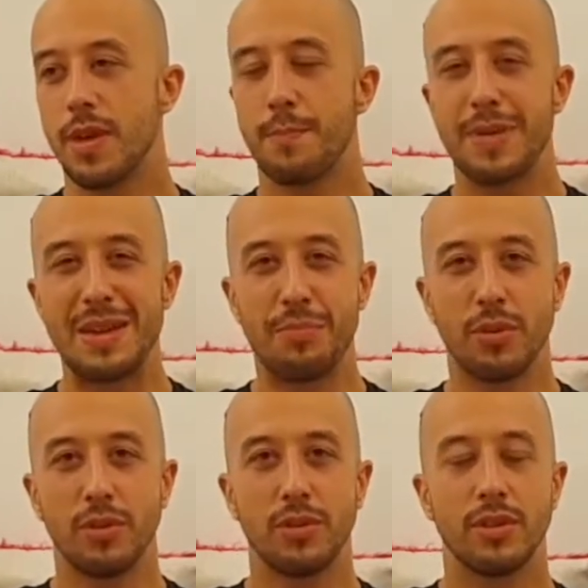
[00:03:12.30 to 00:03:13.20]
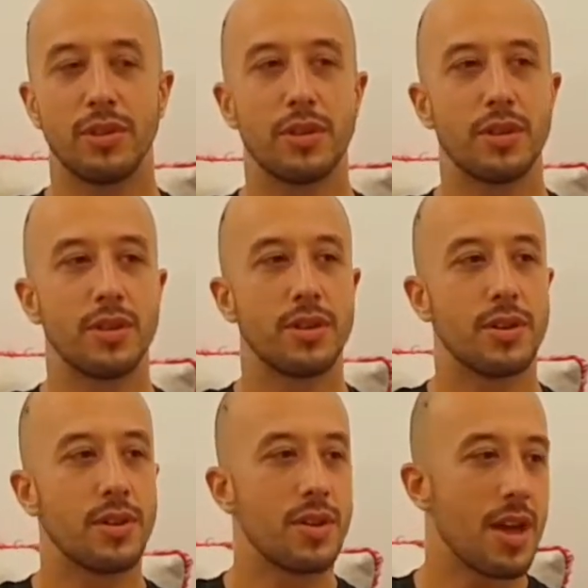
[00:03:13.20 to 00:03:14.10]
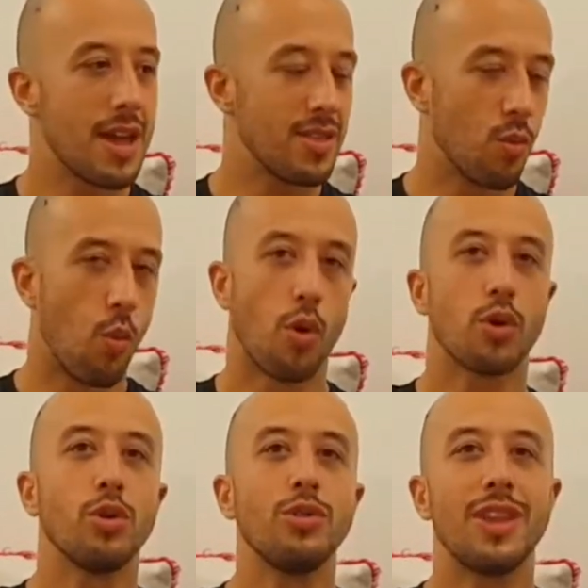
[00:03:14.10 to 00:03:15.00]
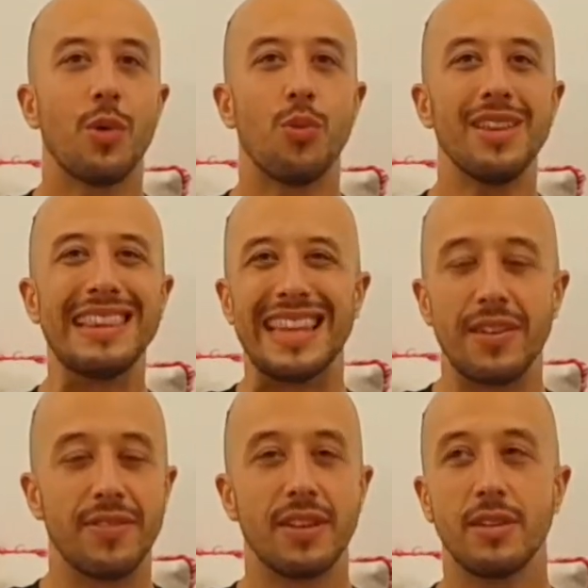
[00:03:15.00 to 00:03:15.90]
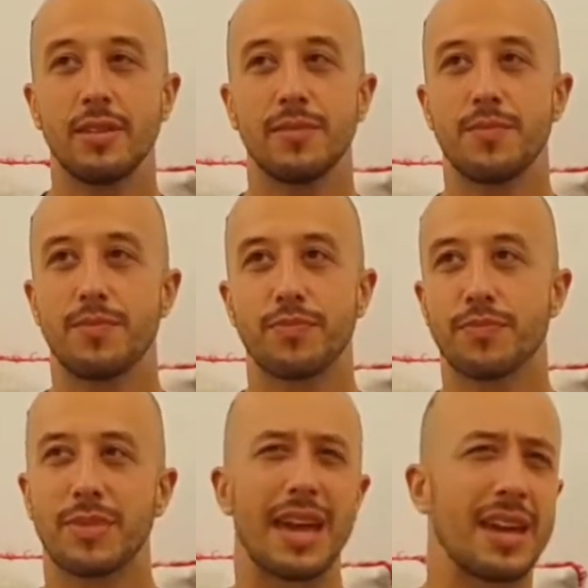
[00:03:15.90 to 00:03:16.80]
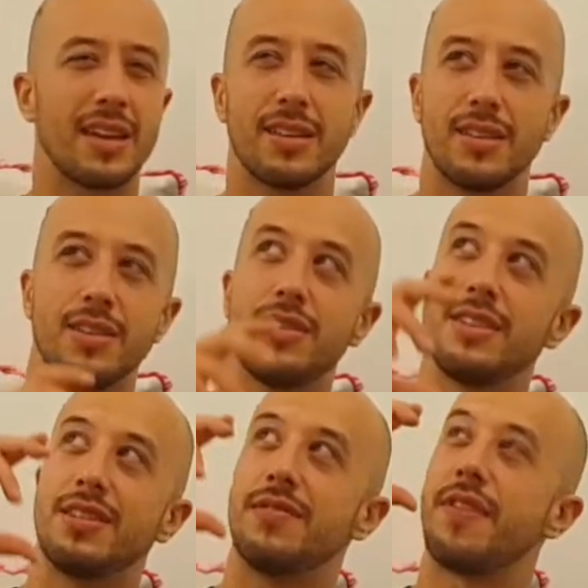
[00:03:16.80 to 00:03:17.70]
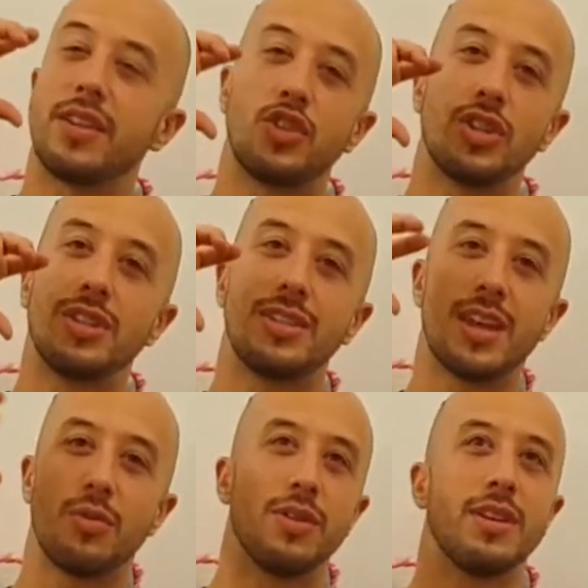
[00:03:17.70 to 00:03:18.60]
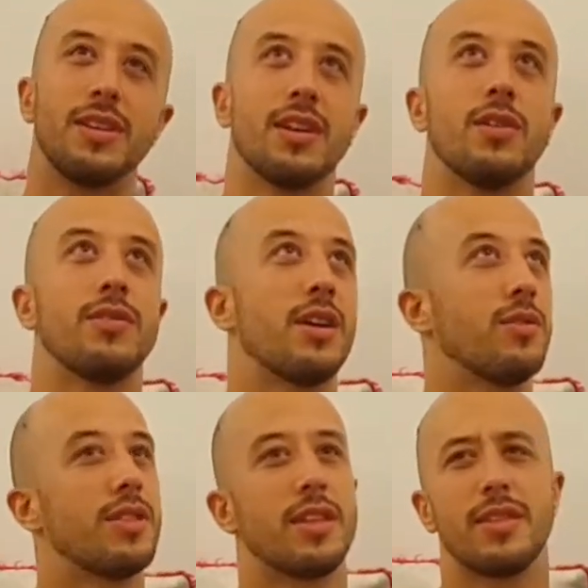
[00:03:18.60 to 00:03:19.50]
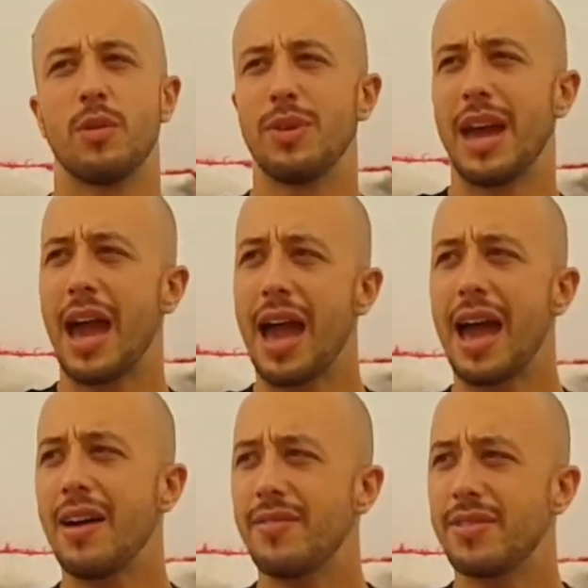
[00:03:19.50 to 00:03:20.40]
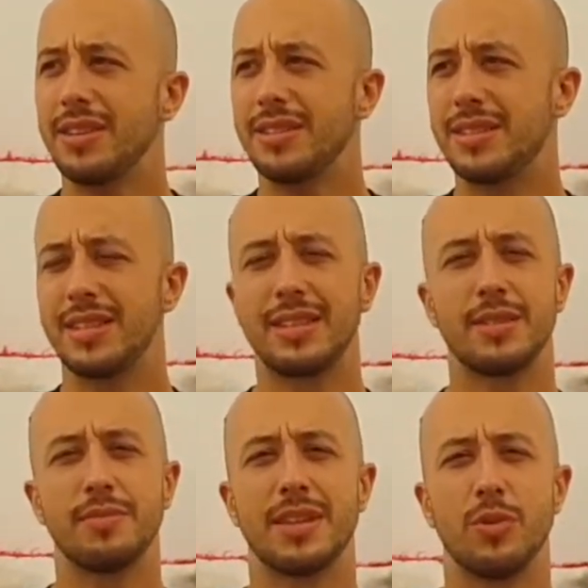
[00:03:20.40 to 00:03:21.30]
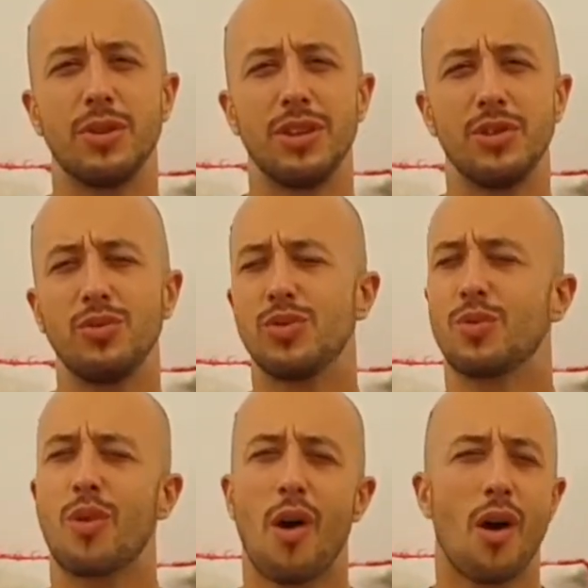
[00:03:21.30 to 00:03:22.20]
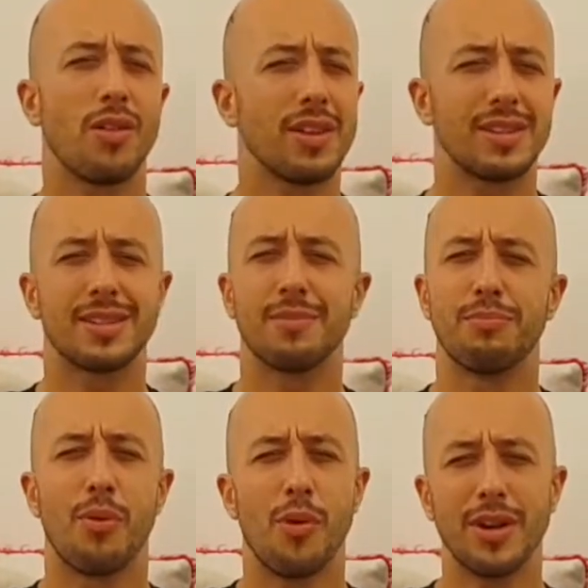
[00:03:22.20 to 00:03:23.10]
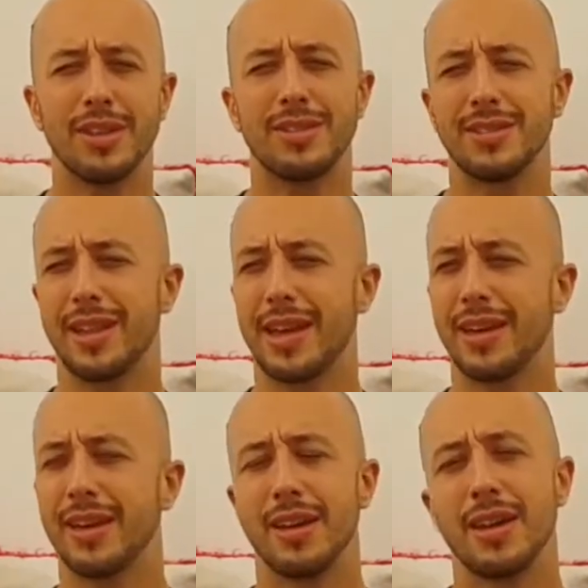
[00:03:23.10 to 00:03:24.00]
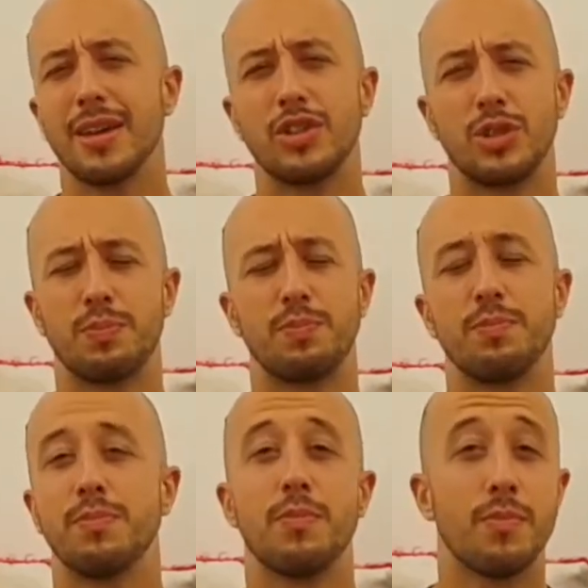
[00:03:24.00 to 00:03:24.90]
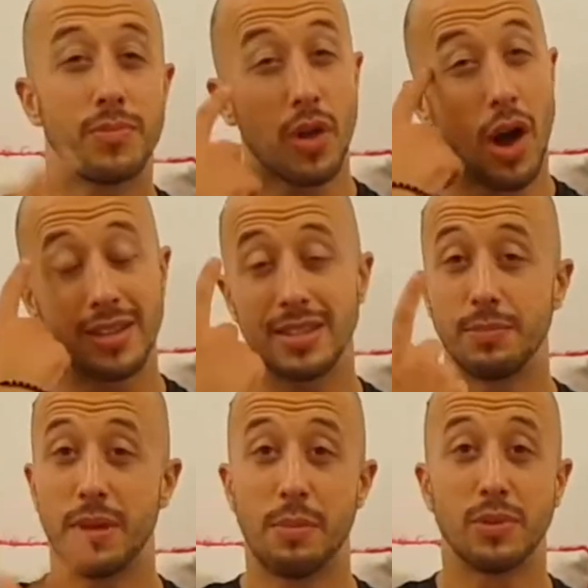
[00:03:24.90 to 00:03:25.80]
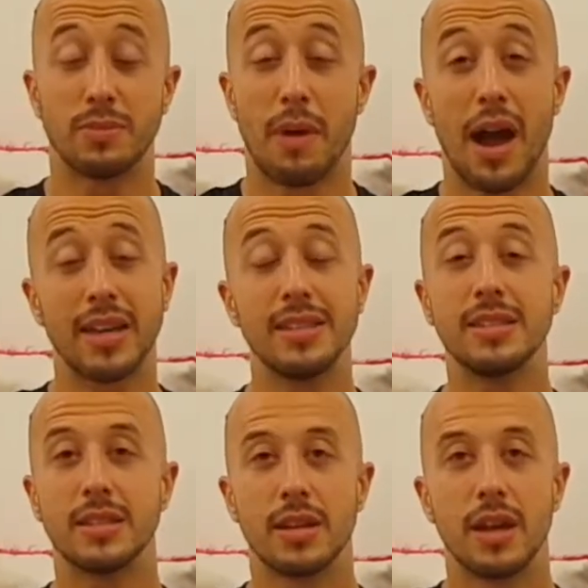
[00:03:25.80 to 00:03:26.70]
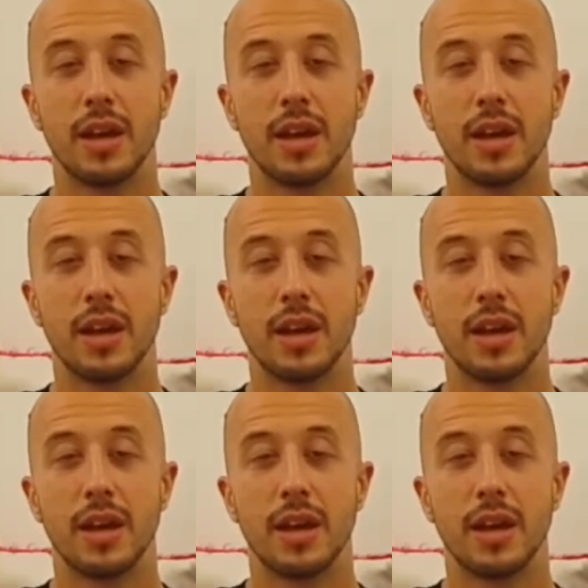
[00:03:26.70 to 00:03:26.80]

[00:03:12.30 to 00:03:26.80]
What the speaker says: people in the world that we live in, these inventions that that we have, and these systems that we use, were all at some point like just thoughts in people's minds.